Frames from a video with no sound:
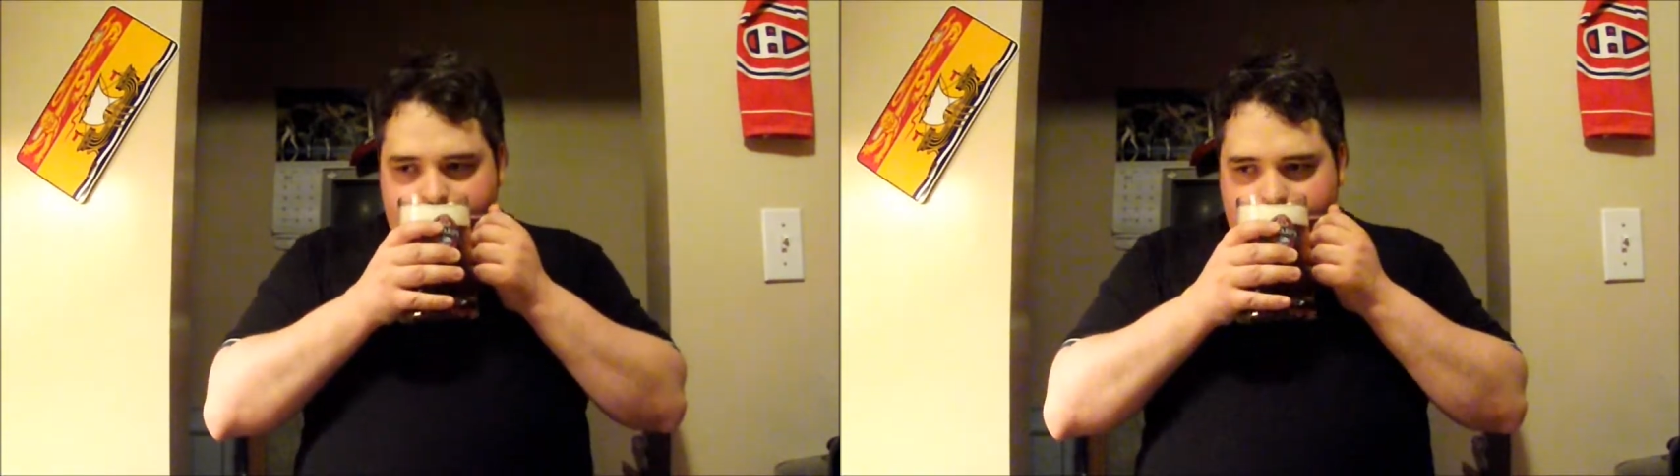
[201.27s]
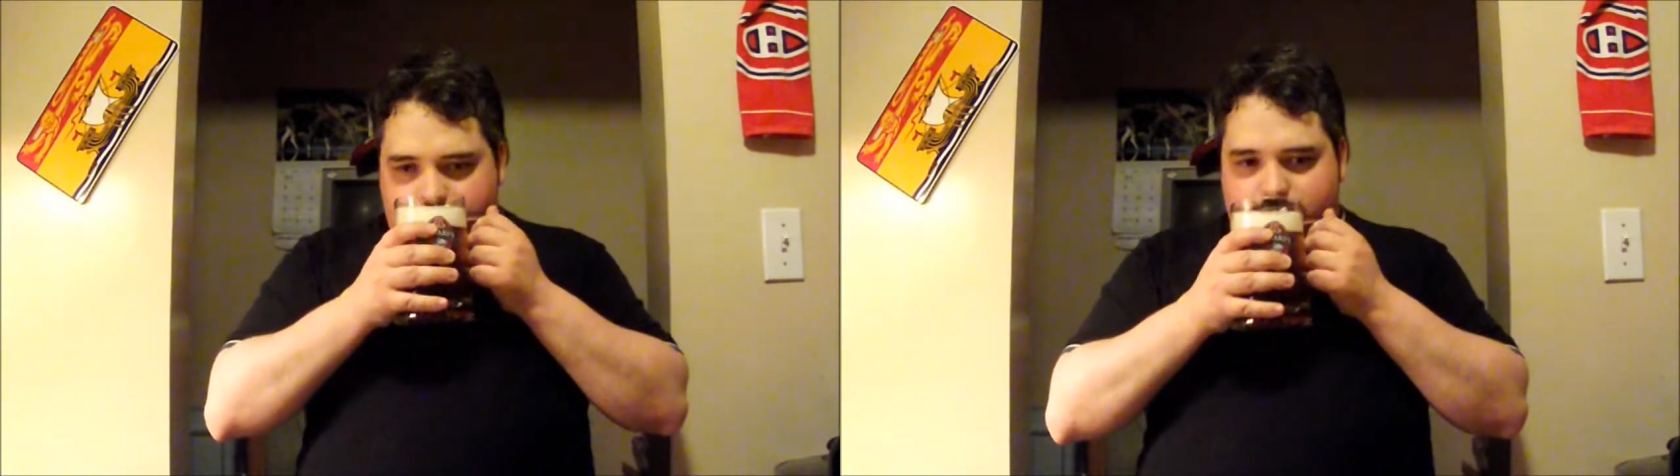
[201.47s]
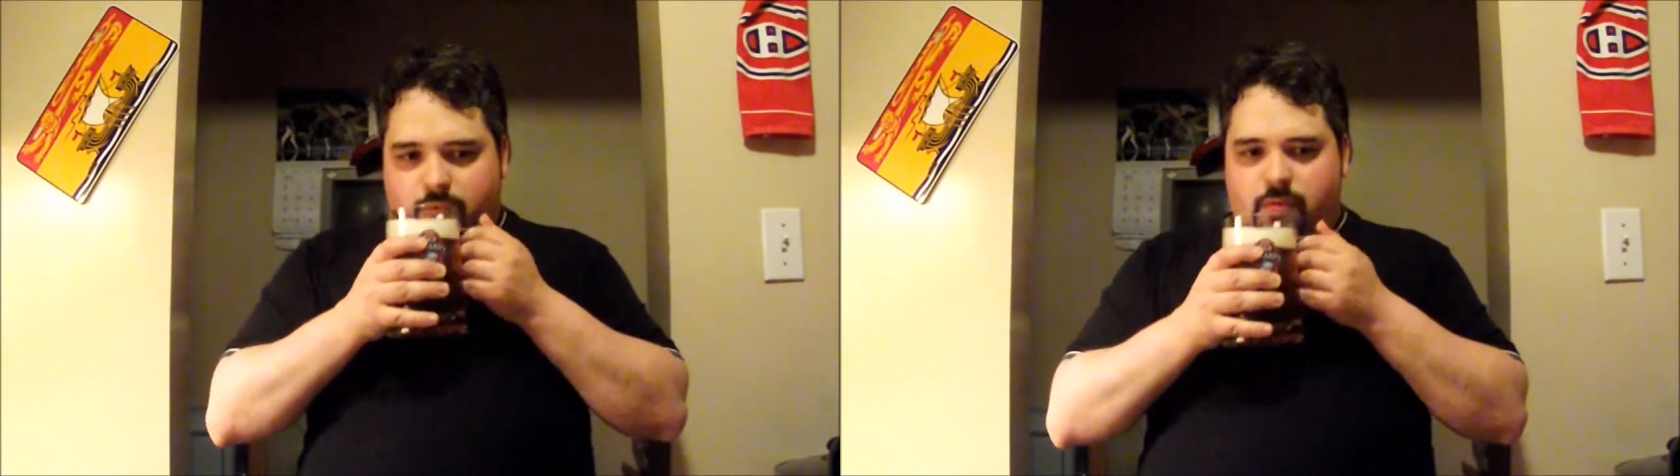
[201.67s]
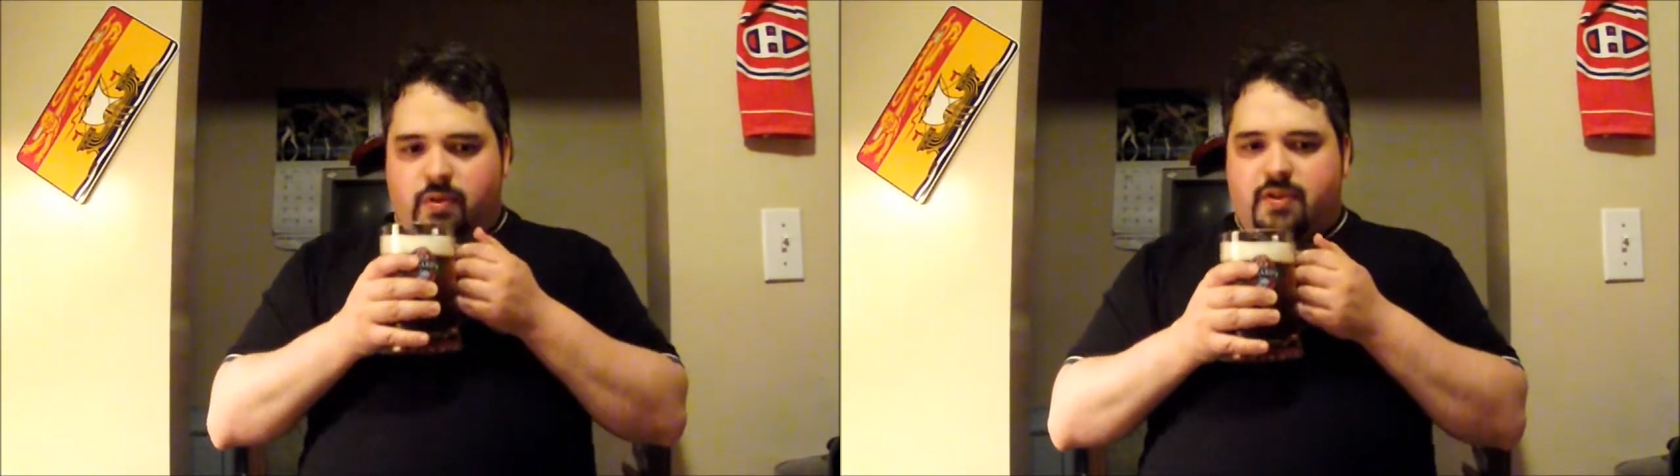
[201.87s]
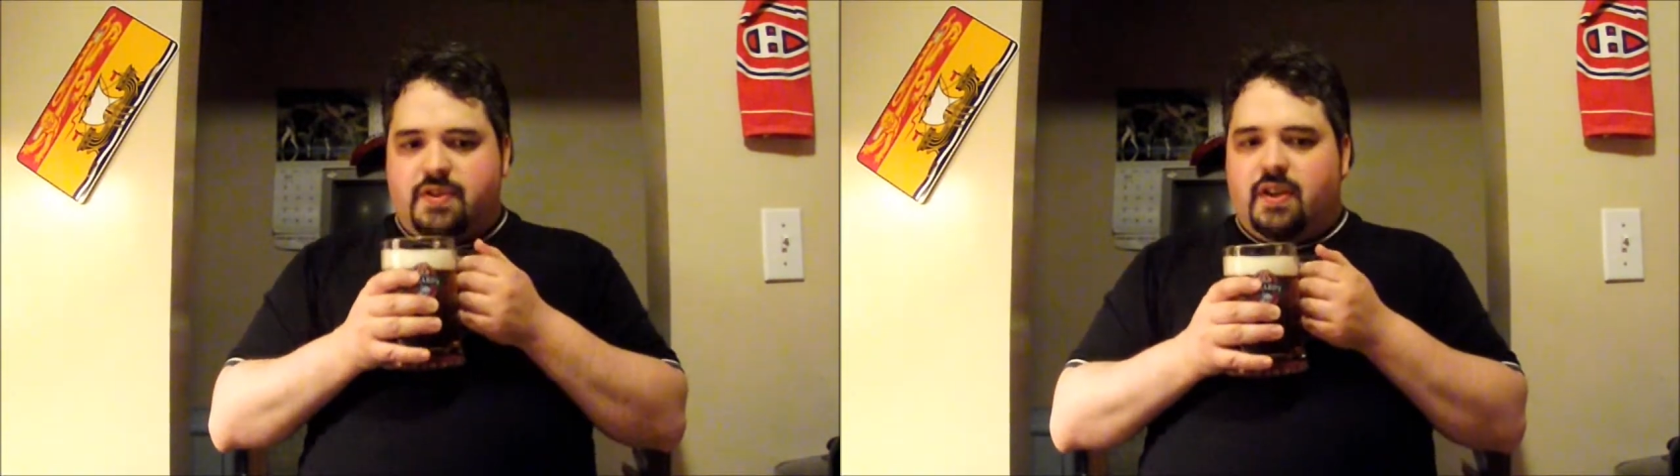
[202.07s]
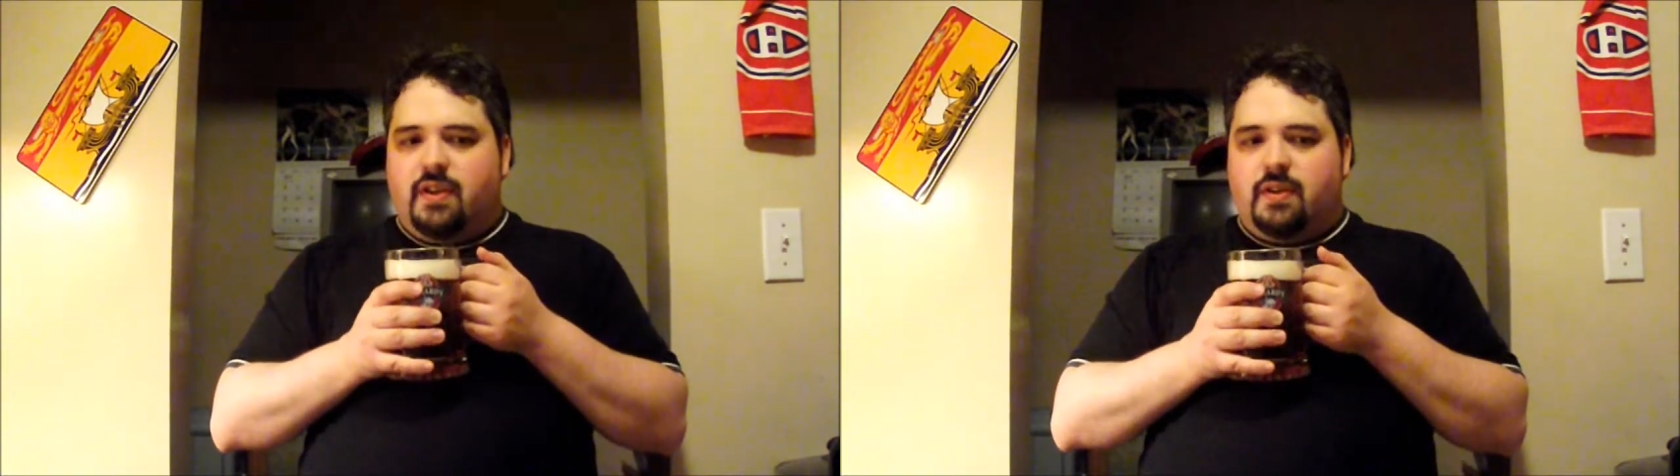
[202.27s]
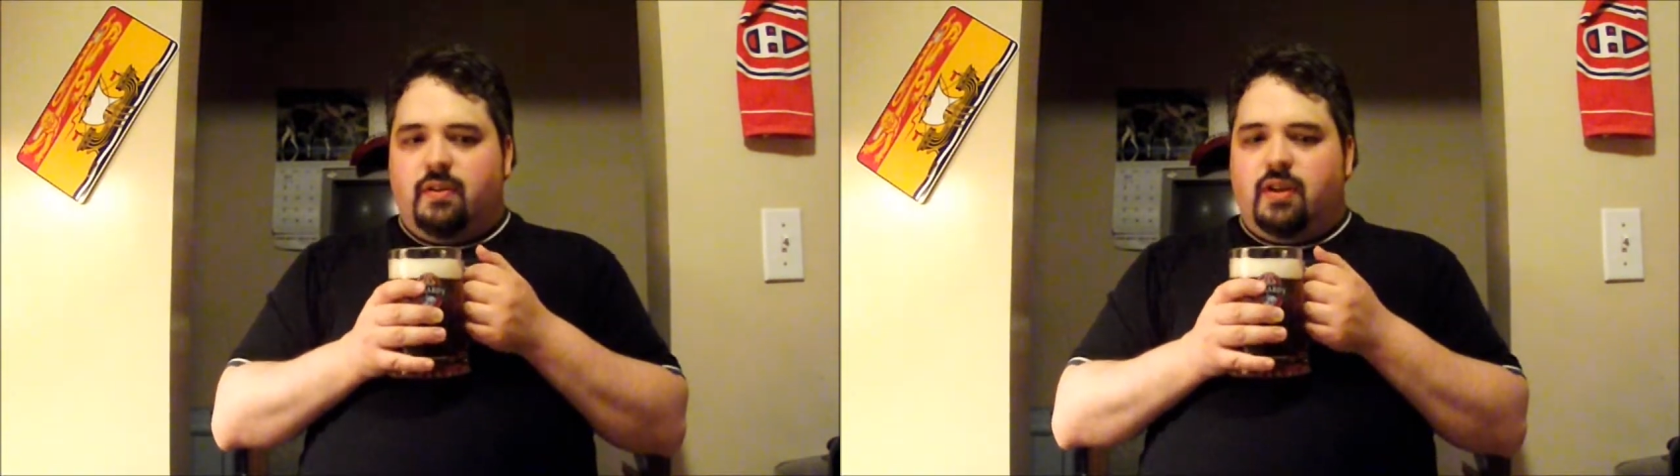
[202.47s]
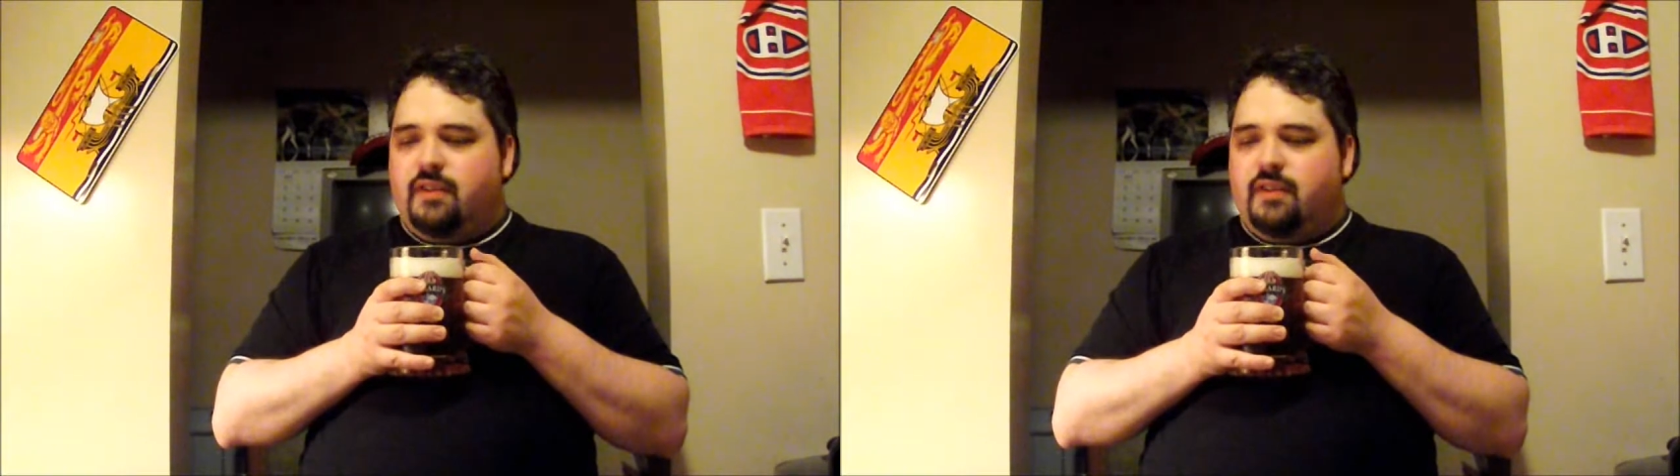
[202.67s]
There's no real skunk note off